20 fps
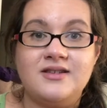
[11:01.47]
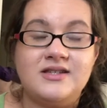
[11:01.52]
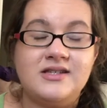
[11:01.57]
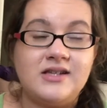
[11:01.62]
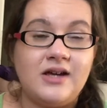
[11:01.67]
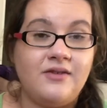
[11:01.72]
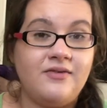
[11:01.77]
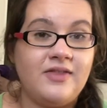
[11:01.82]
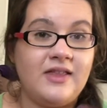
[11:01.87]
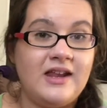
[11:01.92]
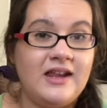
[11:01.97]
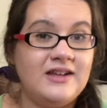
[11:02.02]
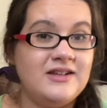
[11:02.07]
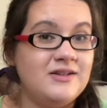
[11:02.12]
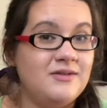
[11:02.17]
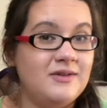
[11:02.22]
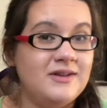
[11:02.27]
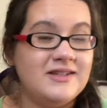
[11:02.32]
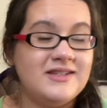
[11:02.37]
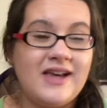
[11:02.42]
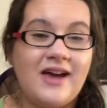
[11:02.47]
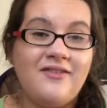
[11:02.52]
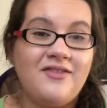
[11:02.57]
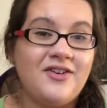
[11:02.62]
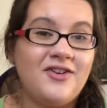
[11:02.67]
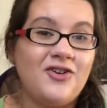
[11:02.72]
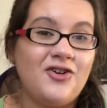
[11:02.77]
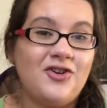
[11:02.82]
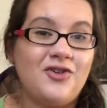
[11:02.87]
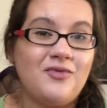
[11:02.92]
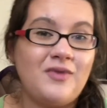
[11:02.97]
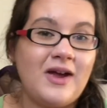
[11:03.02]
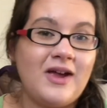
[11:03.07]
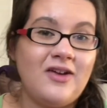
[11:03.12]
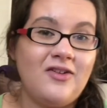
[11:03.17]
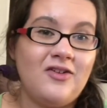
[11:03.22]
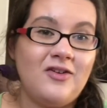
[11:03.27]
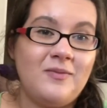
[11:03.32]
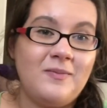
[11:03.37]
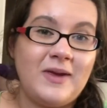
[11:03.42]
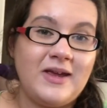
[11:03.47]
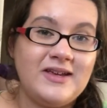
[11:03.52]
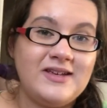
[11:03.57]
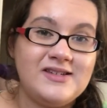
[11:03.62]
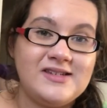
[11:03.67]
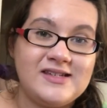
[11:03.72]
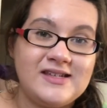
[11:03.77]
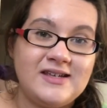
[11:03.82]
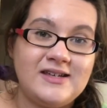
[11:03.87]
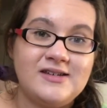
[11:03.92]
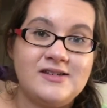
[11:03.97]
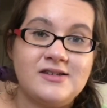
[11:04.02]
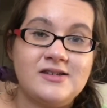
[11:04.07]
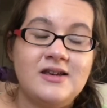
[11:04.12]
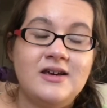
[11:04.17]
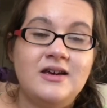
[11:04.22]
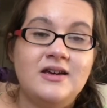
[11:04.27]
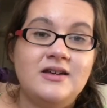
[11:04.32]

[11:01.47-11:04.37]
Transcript: the stuff that I do at Devin on a regular basis?